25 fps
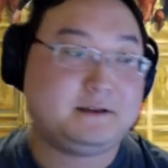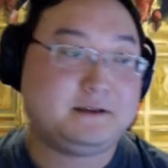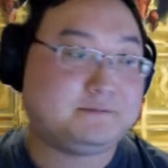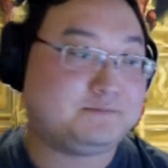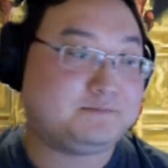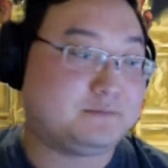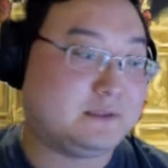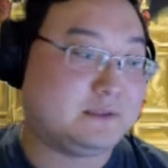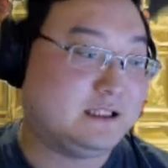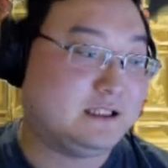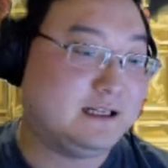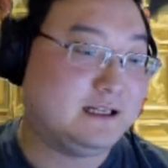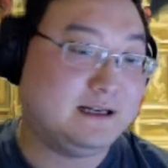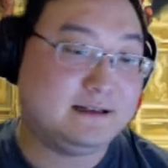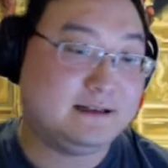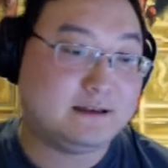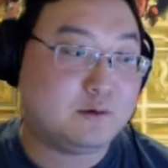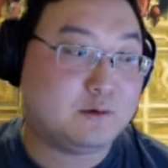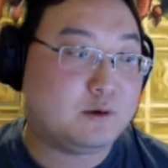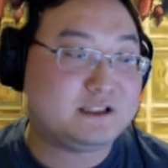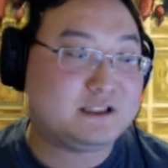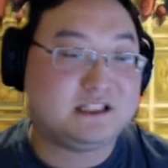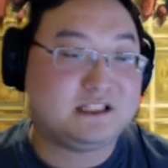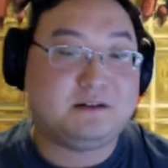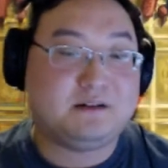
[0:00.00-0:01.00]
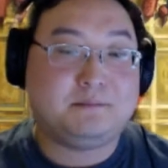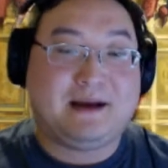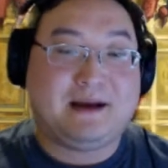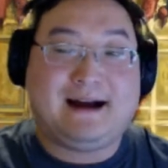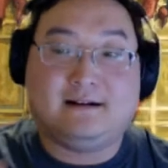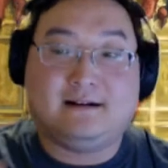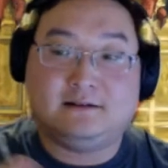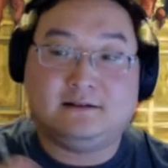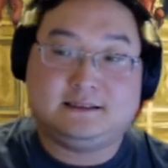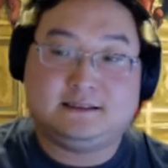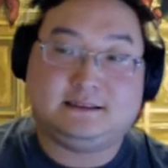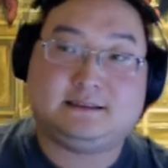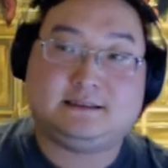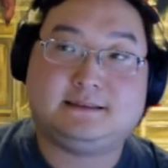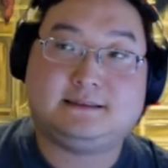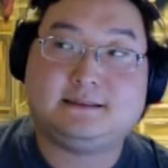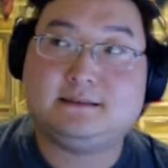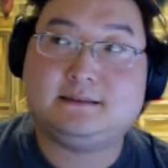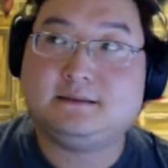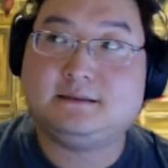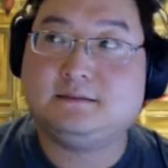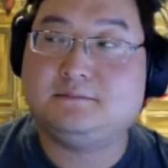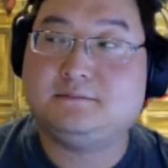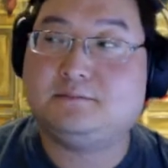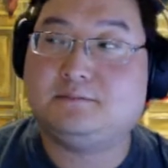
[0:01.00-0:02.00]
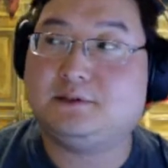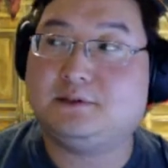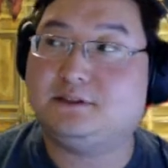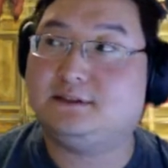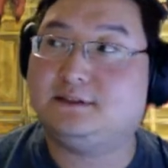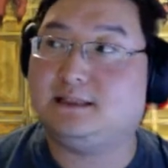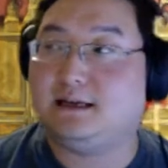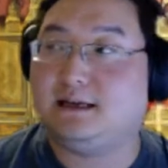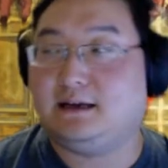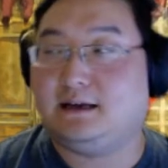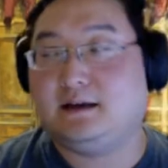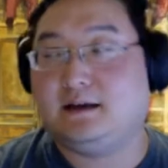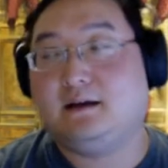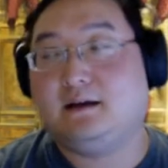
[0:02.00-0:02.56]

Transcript: There wasn't a balance per se.